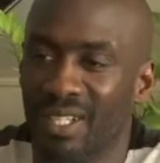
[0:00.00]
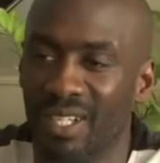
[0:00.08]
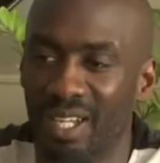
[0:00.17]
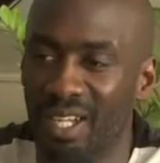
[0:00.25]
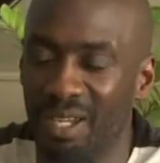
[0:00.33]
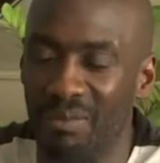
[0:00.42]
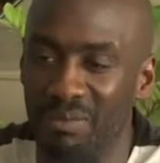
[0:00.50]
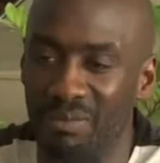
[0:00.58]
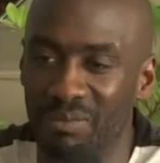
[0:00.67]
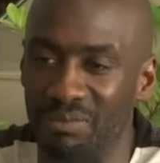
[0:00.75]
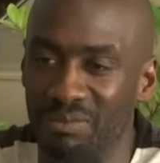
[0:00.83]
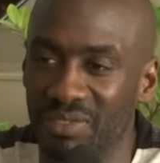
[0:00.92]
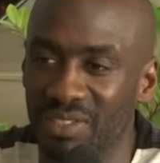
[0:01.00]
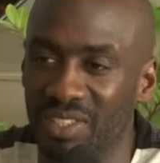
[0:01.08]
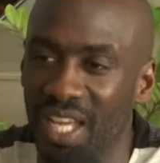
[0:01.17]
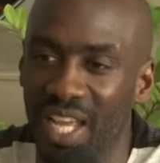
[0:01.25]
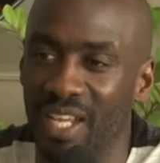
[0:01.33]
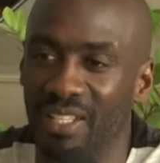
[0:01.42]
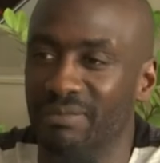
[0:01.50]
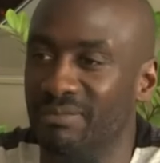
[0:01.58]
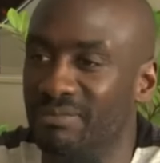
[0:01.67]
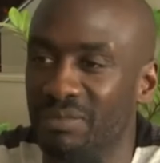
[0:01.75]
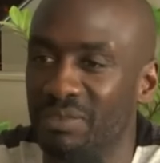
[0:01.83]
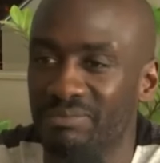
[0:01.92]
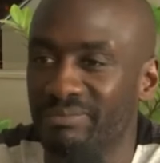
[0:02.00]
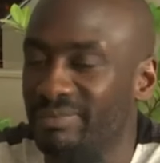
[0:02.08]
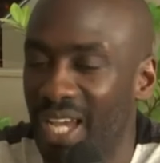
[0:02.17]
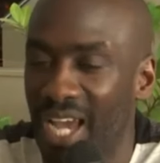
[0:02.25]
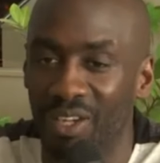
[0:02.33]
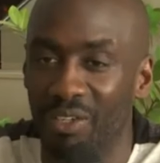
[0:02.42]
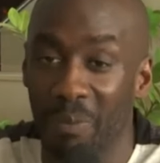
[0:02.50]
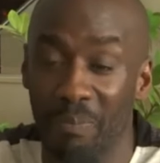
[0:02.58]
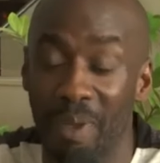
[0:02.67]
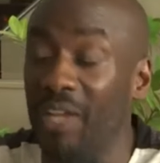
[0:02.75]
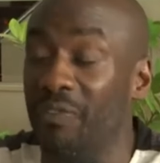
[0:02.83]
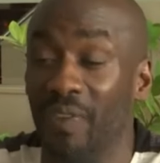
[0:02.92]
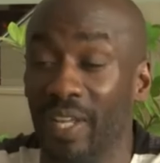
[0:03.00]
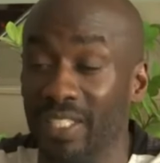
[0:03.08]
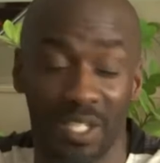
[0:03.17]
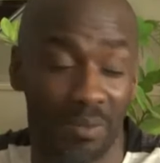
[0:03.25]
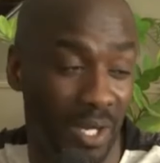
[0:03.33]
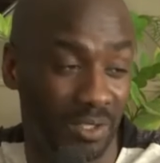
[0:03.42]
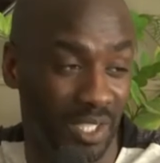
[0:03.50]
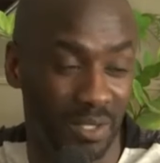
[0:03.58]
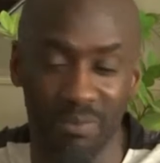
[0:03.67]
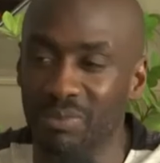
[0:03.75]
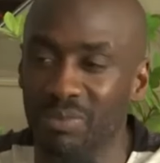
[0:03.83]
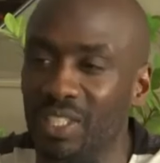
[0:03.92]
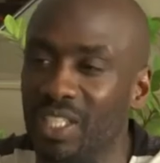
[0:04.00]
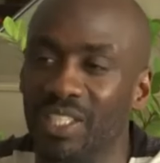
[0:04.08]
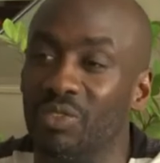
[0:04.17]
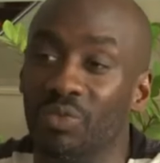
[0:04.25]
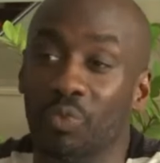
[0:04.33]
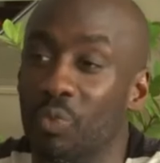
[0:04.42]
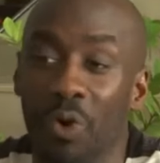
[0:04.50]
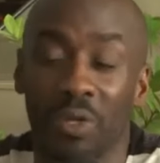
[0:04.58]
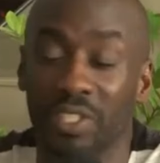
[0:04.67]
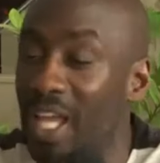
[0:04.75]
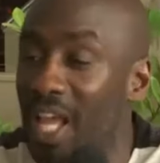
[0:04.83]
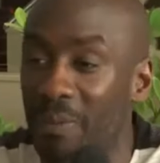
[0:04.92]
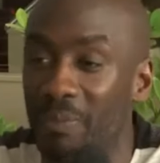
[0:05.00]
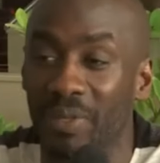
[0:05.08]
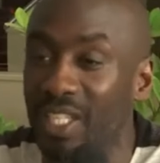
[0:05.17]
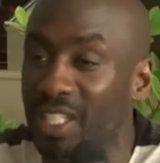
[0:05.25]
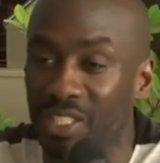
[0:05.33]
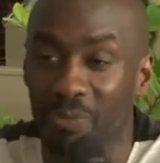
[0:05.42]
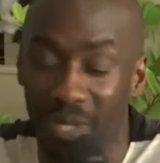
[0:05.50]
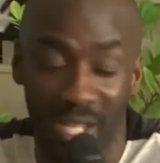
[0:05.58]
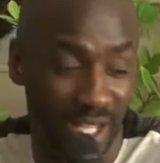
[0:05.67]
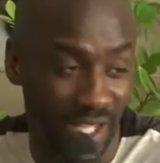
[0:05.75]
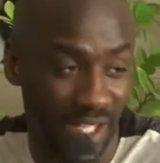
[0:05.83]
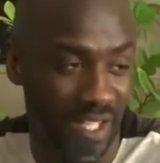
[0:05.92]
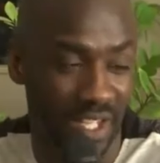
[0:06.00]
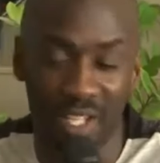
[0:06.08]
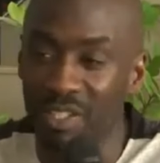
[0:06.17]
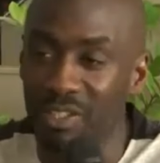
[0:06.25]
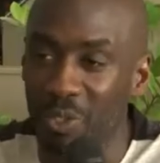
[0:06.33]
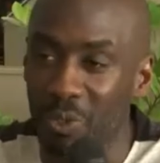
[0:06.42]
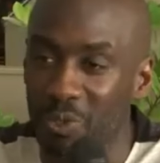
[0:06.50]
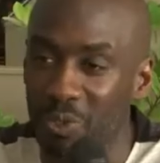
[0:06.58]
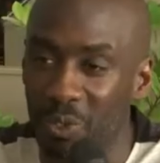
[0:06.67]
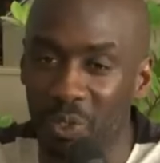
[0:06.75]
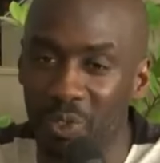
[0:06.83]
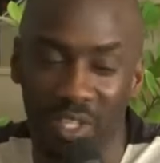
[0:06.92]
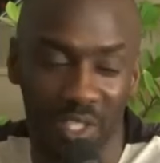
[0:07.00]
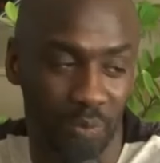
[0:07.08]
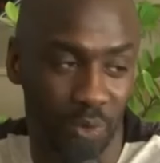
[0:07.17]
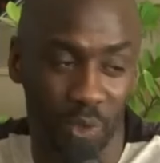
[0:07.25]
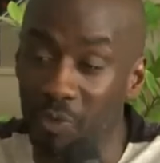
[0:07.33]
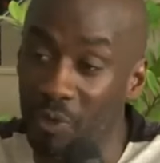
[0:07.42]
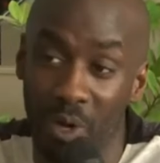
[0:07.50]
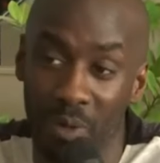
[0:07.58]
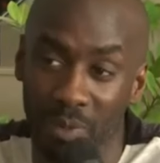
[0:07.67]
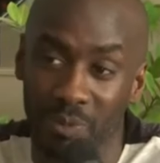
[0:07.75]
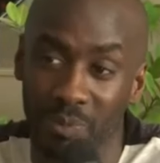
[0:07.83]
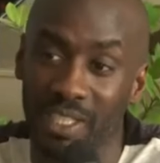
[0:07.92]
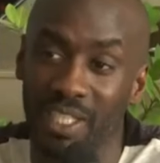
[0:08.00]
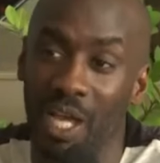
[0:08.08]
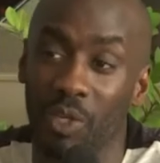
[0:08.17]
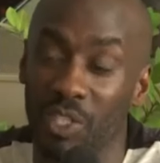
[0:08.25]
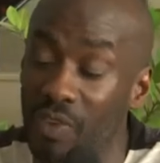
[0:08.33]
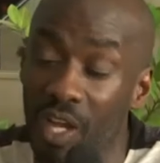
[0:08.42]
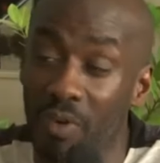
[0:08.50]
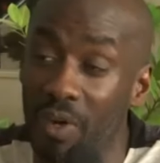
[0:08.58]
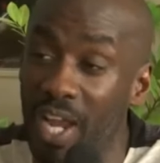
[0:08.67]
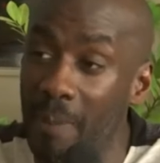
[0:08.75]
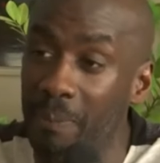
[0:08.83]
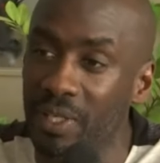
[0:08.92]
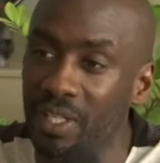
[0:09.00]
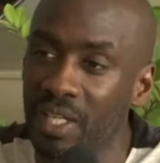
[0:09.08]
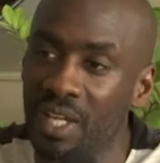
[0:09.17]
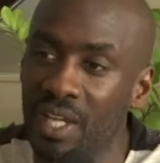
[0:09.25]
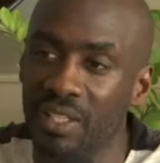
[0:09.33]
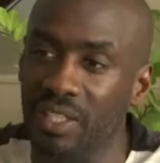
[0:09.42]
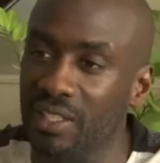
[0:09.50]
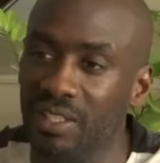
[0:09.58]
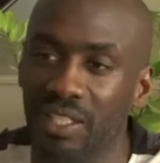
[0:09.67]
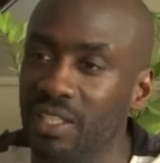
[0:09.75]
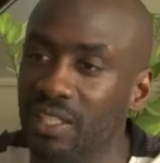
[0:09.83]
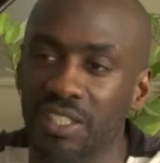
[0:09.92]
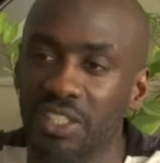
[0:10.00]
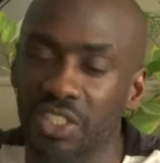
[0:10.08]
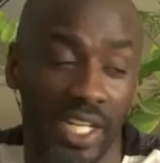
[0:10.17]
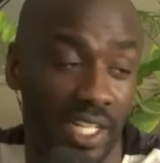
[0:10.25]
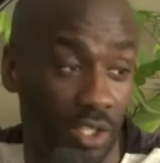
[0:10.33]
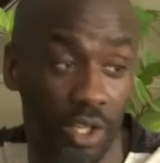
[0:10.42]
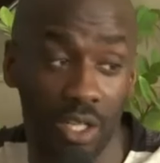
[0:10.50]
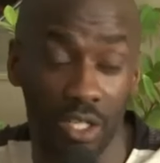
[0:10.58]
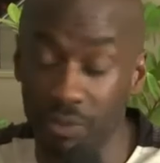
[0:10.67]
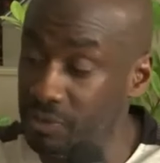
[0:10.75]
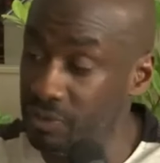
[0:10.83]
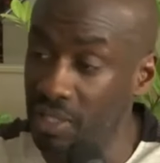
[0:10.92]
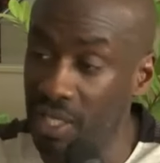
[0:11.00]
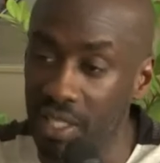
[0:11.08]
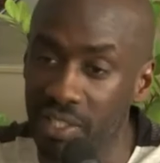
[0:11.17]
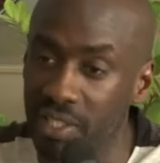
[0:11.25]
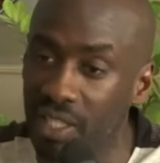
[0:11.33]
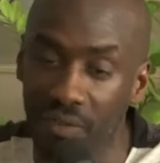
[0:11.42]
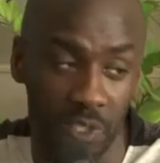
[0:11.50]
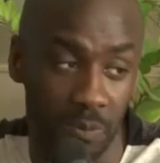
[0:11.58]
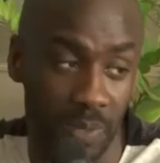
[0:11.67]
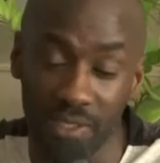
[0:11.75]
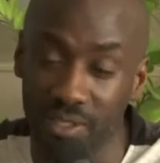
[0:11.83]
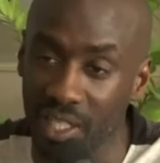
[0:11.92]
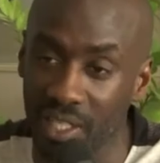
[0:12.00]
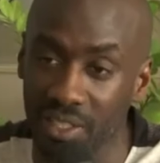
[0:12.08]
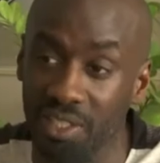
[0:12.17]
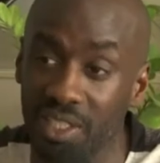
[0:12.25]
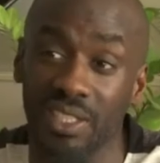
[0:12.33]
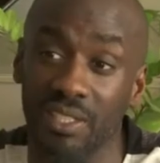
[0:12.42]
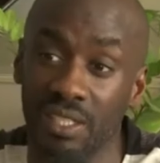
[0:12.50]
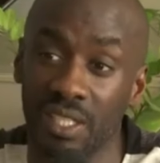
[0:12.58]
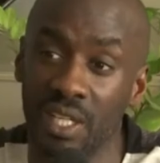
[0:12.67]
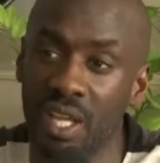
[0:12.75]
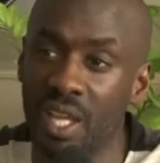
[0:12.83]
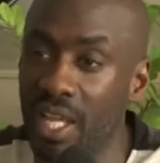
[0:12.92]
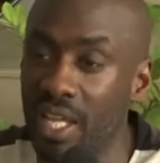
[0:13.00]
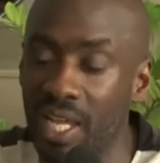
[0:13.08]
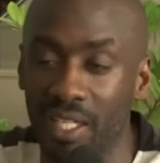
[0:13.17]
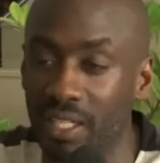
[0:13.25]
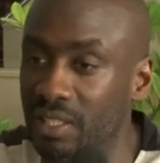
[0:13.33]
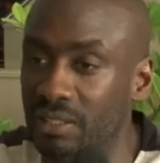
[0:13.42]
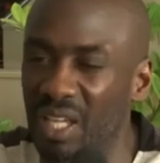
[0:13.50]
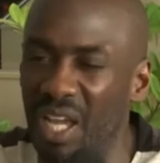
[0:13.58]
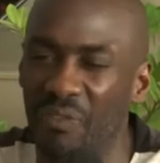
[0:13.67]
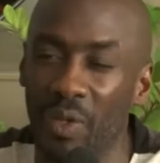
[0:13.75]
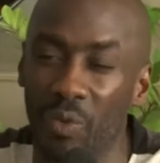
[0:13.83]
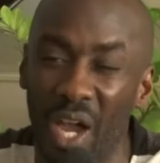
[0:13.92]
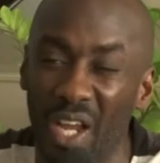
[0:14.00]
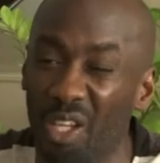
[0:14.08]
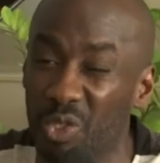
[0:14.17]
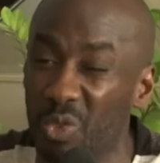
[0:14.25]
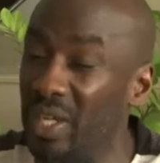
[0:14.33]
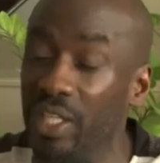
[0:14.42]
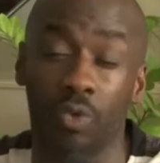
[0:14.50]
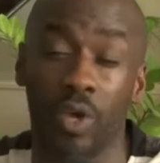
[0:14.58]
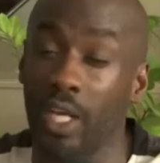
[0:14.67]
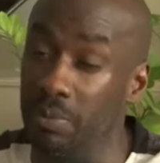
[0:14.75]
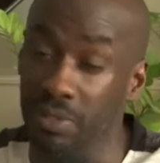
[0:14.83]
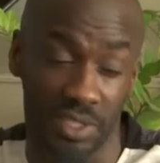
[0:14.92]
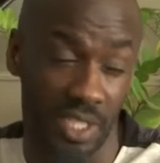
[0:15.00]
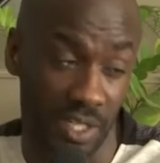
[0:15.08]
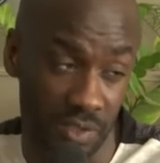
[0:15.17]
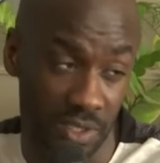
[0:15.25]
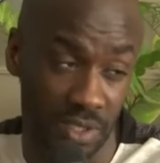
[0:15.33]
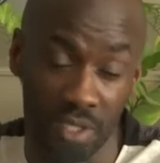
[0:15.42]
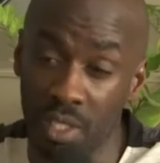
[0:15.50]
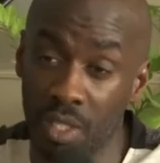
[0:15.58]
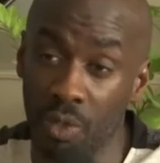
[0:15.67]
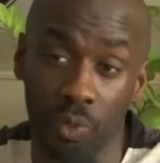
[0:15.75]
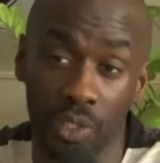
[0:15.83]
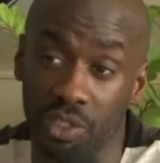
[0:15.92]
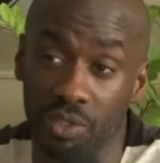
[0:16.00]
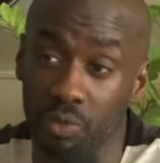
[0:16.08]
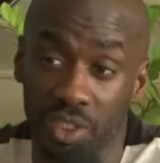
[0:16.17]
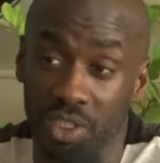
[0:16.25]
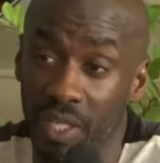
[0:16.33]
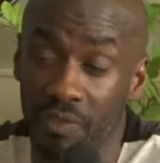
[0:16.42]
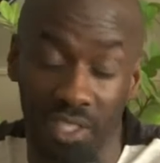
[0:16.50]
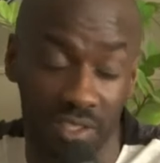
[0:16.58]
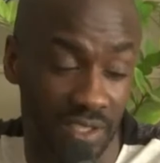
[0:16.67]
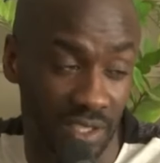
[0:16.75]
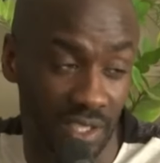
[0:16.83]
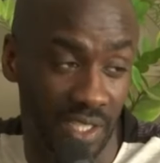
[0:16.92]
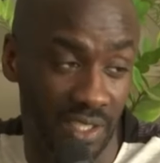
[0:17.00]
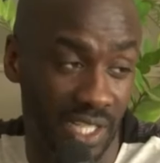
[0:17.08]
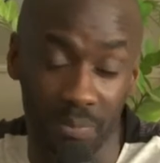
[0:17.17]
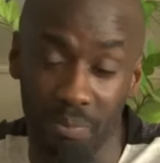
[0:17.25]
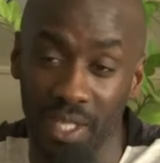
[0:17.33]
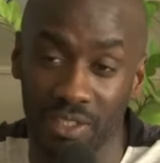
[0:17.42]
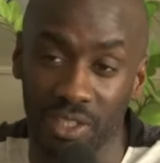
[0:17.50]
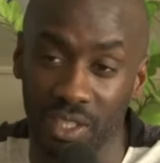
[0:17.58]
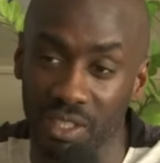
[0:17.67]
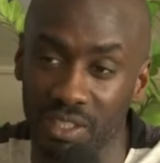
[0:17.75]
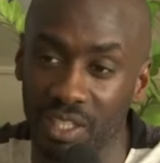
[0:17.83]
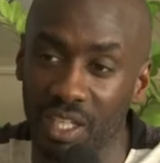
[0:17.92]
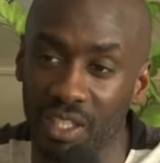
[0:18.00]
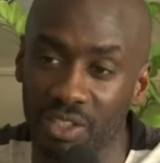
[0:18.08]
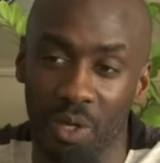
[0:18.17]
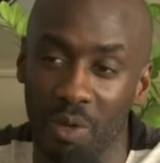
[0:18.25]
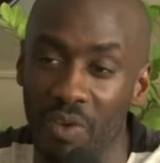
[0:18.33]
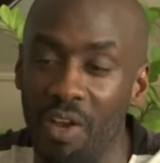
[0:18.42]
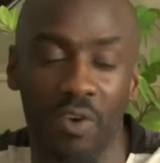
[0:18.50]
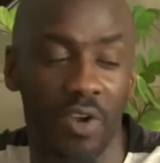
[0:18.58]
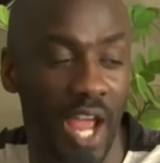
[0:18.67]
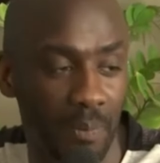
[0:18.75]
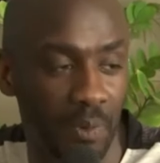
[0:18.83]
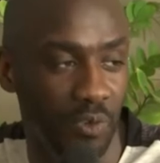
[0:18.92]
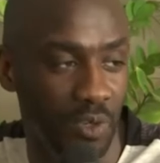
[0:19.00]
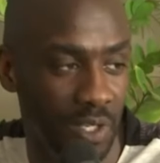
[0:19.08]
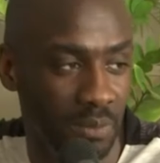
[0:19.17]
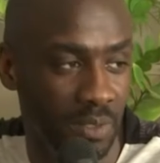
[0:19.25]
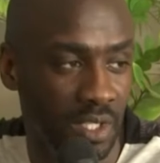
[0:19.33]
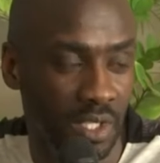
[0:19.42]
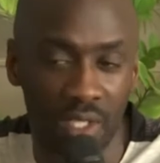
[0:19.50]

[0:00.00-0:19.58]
um, saying, I don't know, bad things about him, it won't help each player to, to give a good performance. But I was very, very happy that he shake it all off and he gave his best, and he he had, an, I think, one or two incredible saves which, which saved us in, the, in that match. And uh, so I'm very, very happy for him.